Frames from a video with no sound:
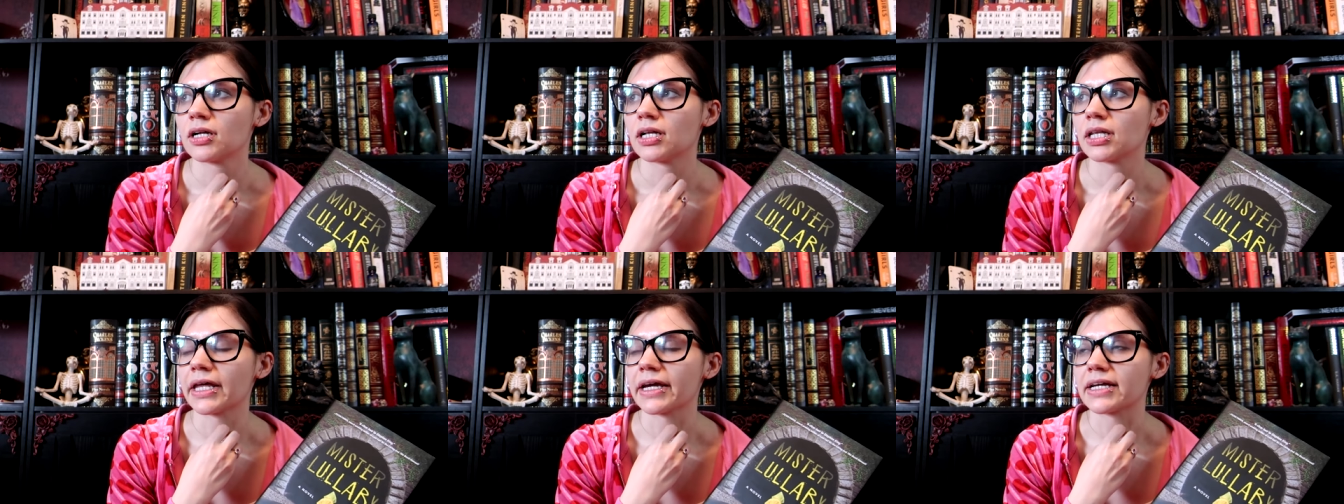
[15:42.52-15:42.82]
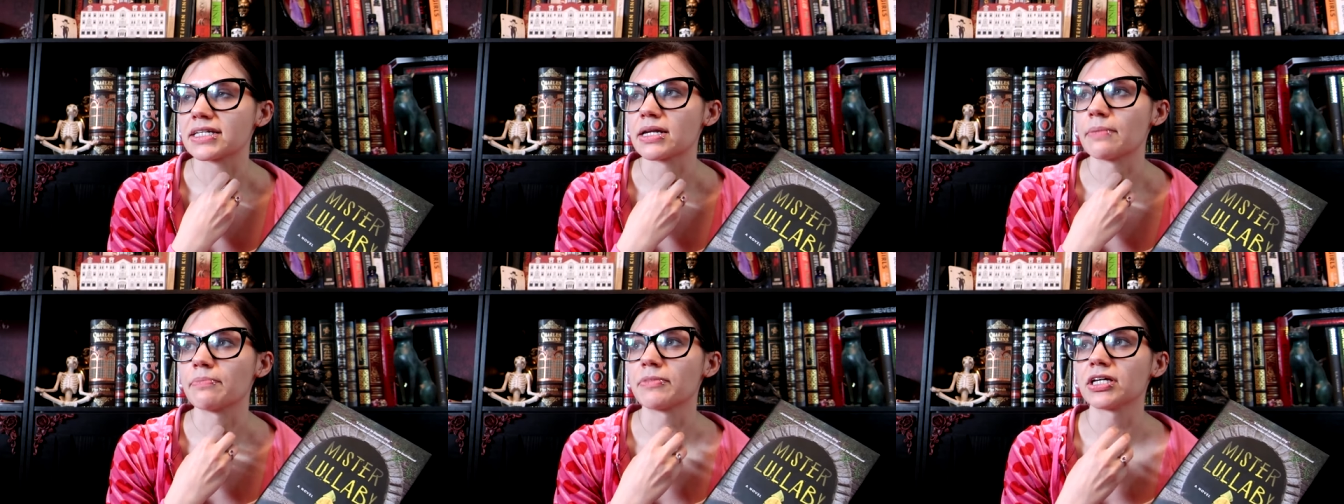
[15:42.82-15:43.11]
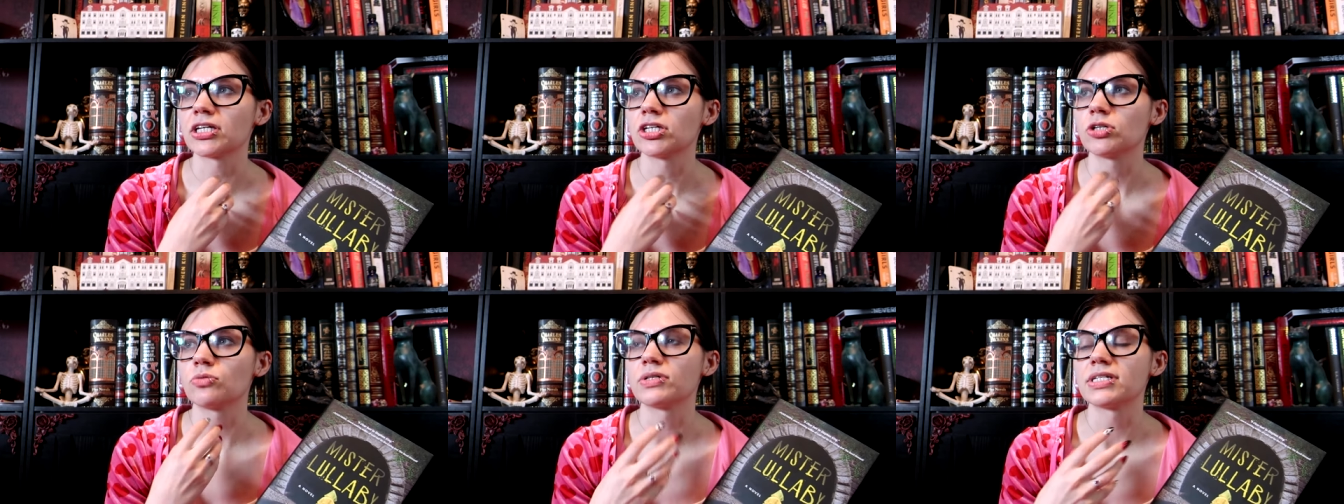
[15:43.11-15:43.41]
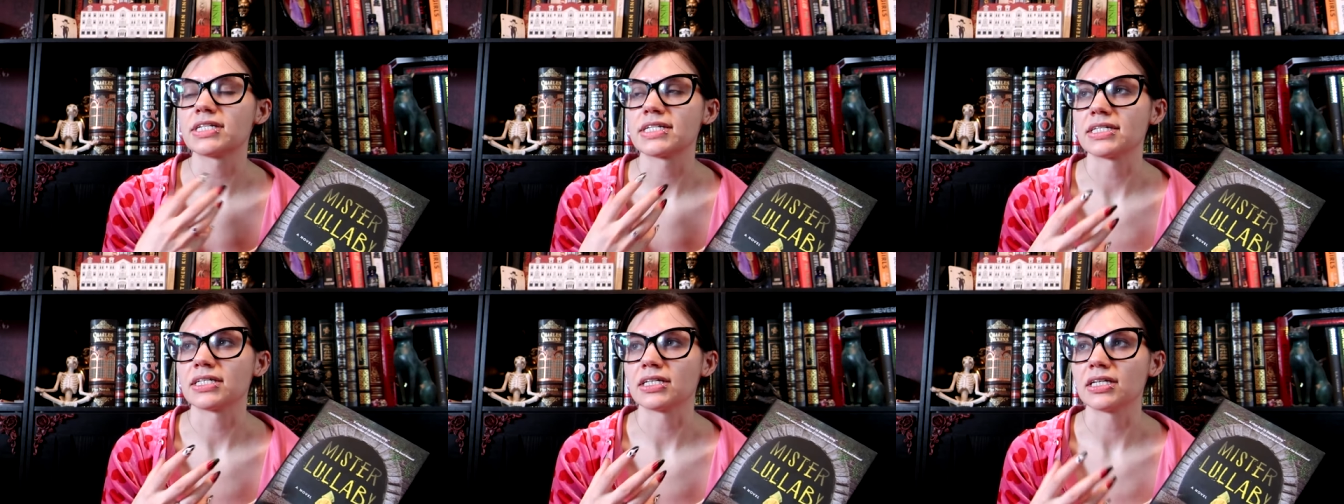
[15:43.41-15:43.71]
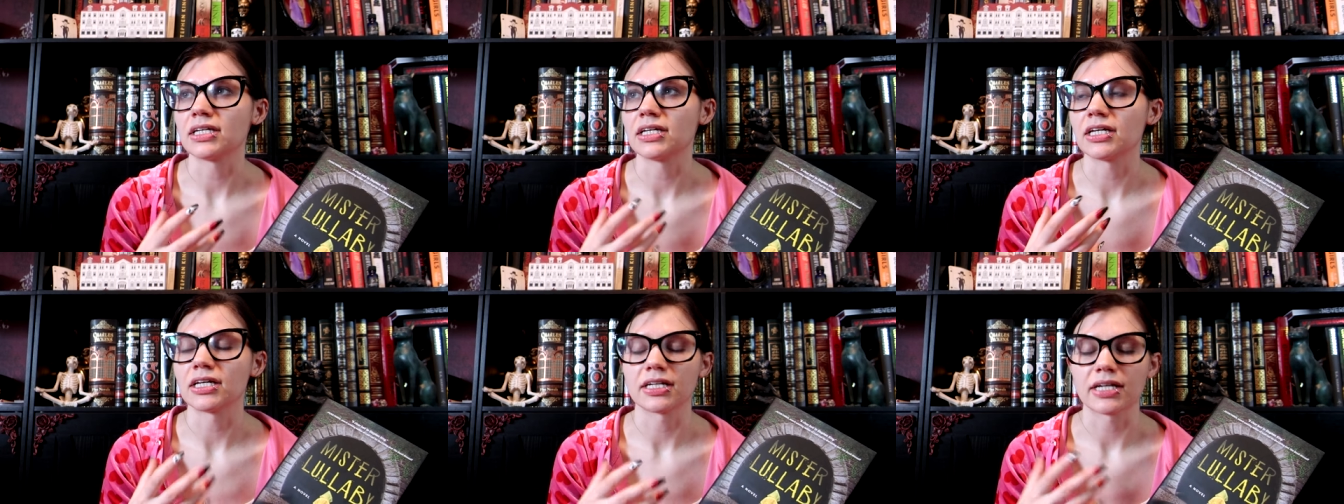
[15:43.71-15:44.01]
like something you would
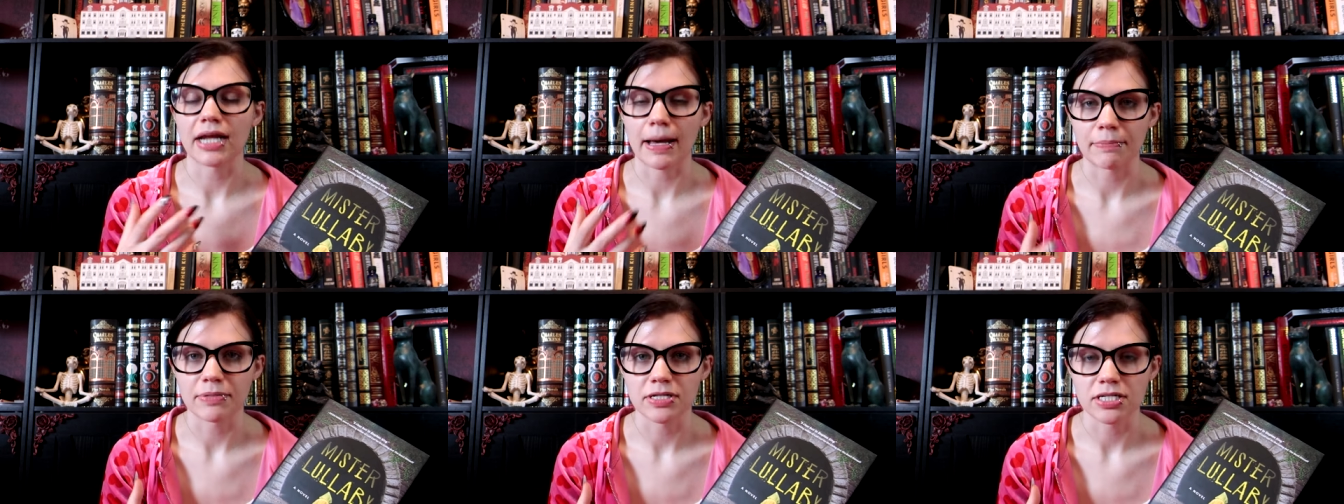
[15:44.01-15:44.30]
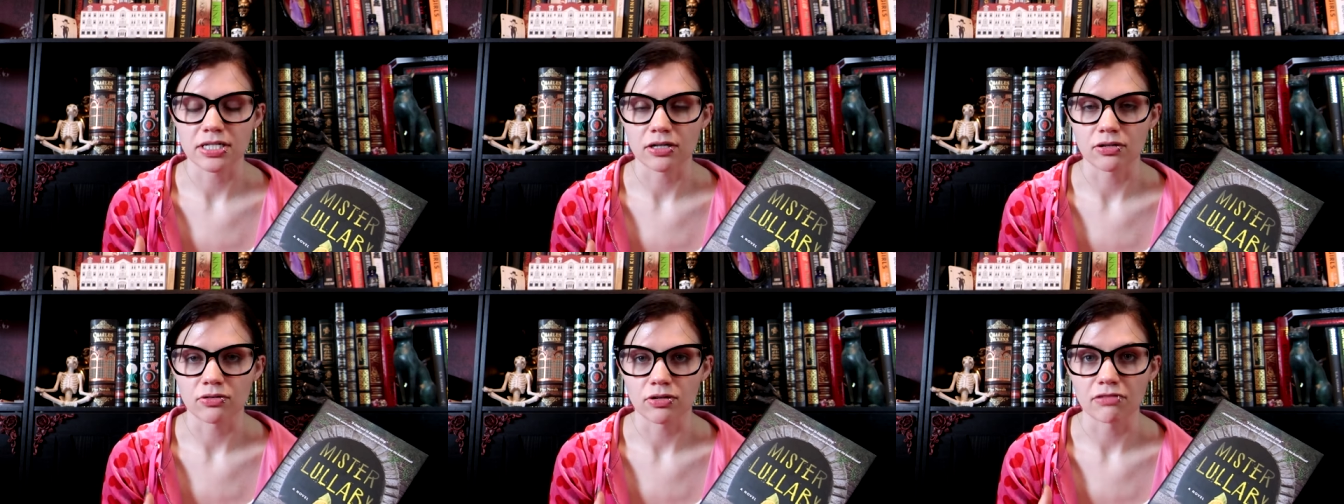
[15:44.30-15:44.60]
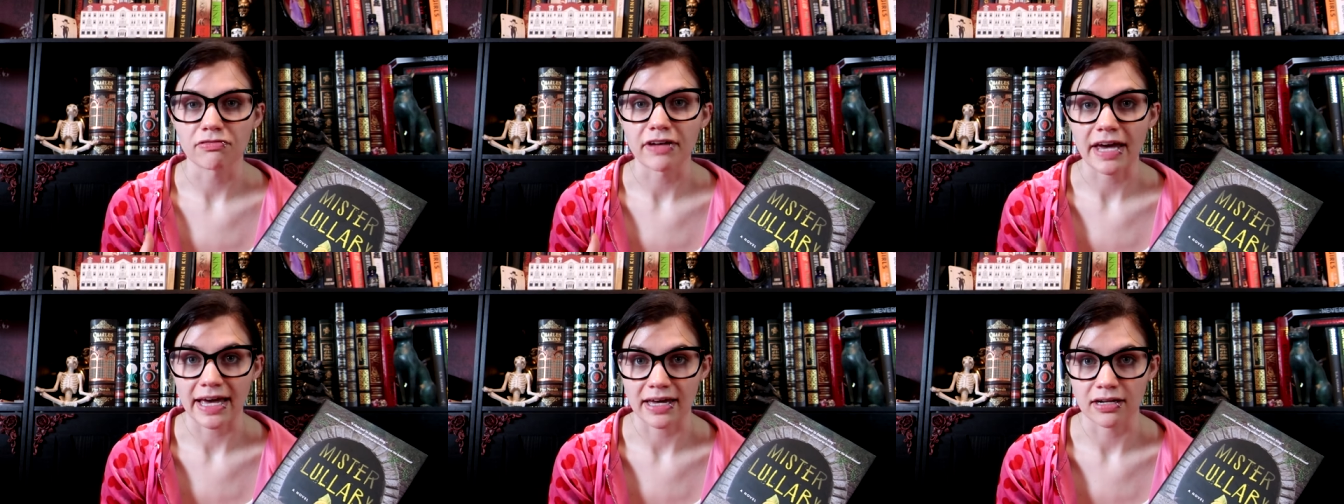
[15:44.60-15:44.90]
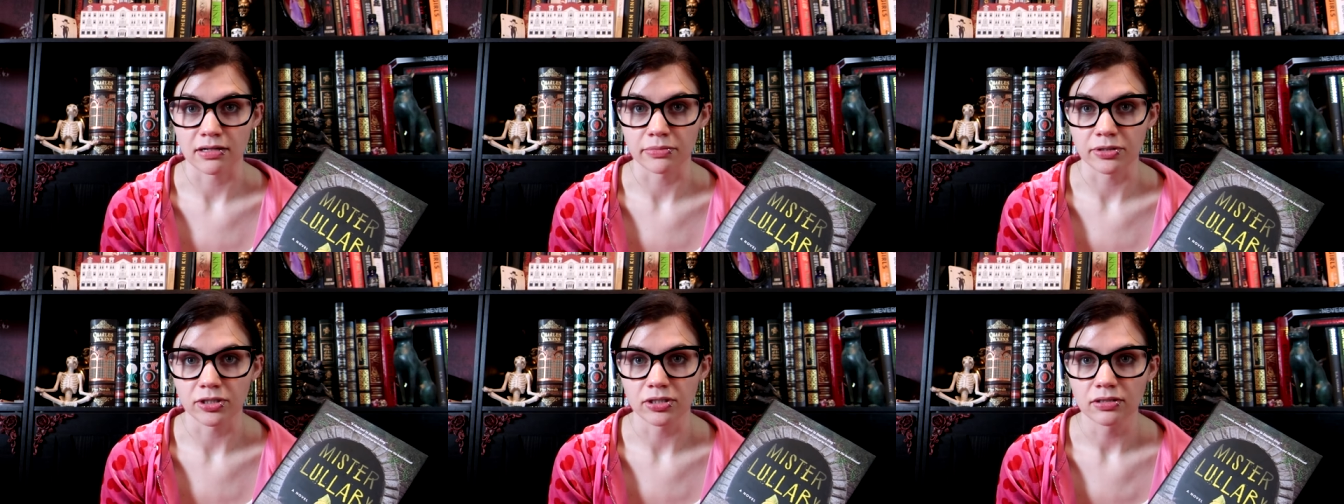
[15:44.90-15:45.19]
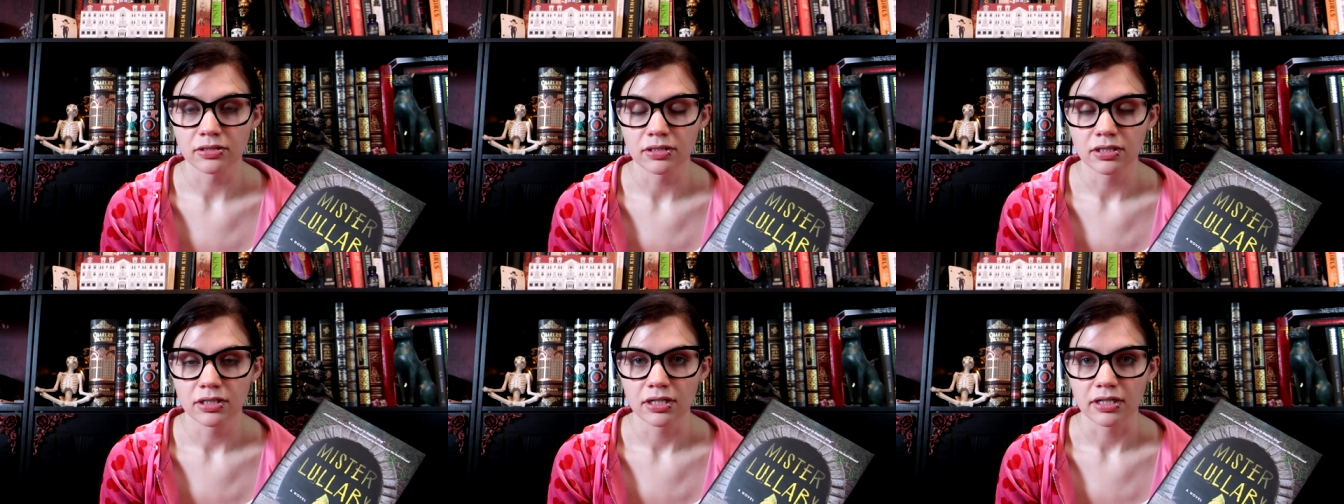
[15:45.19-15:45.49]
see in an episode of
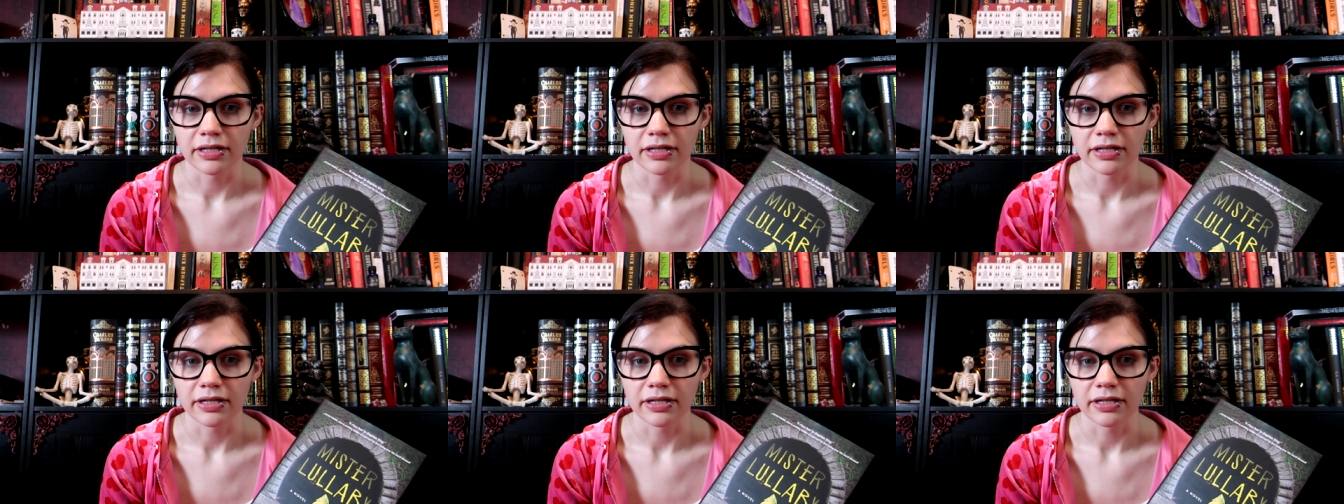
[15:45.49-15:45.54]
Hannibal.